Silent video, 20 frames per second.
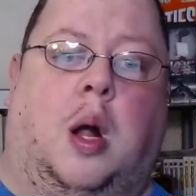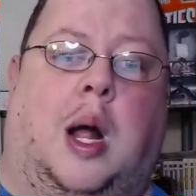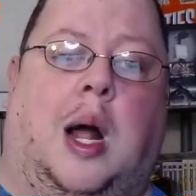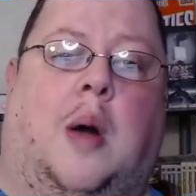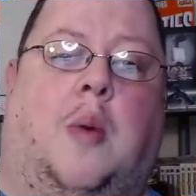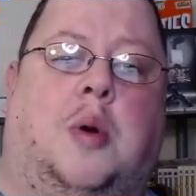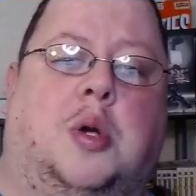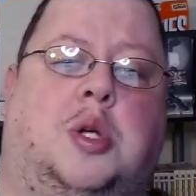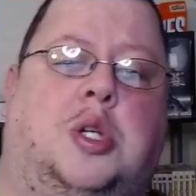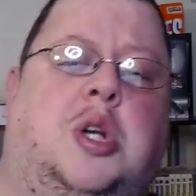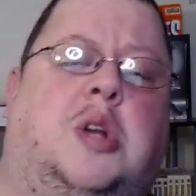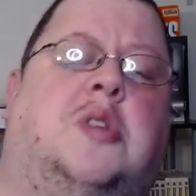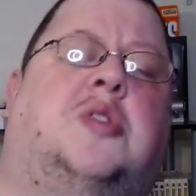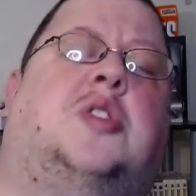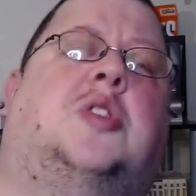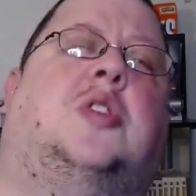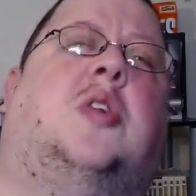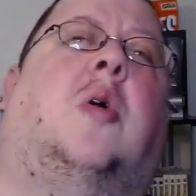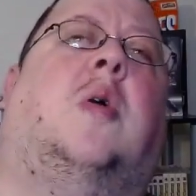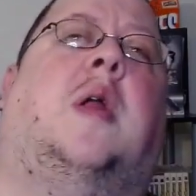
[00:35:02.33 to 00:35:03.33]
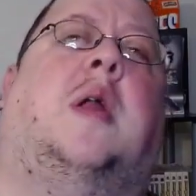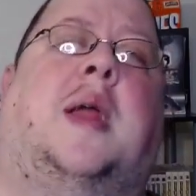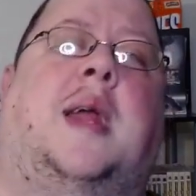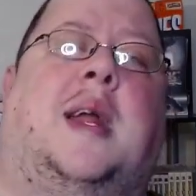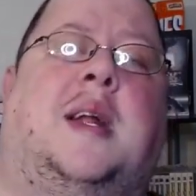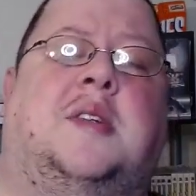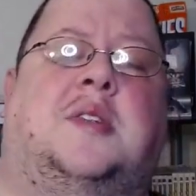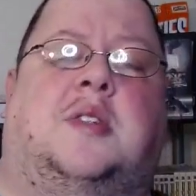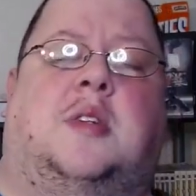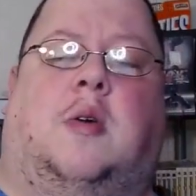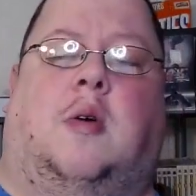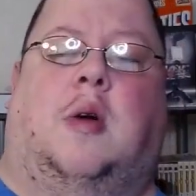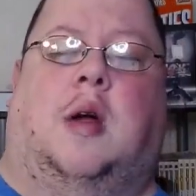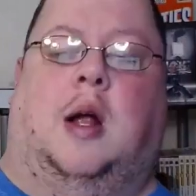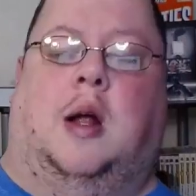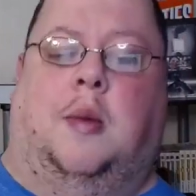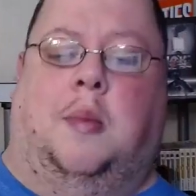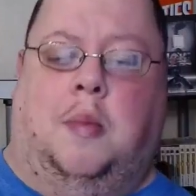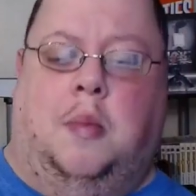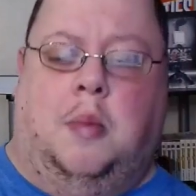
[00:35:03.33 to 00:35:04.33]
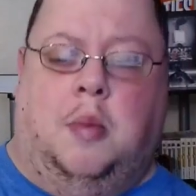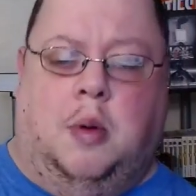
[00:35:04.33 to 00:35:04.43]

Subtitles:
I want you to start an Instagram.